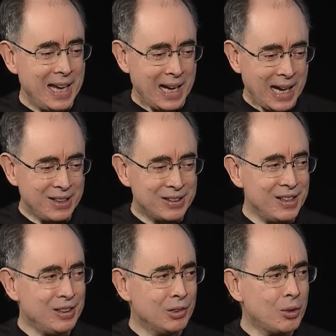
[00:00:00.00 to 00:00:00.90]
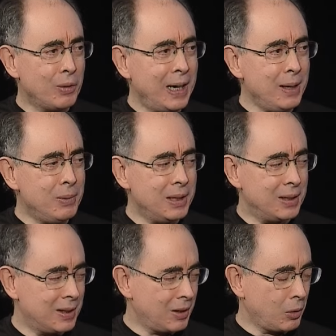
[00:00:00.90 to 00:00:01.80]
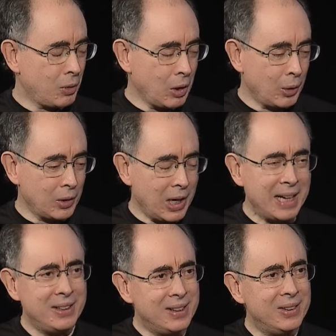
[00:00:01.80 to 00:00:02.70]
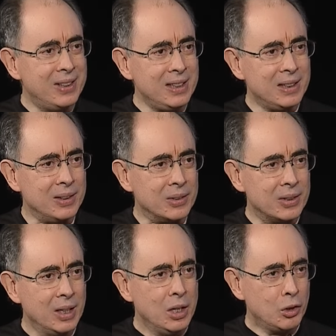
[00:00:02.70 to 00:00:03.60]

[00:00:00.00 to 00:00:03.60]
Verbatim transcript: And, and she described it her, as a disease.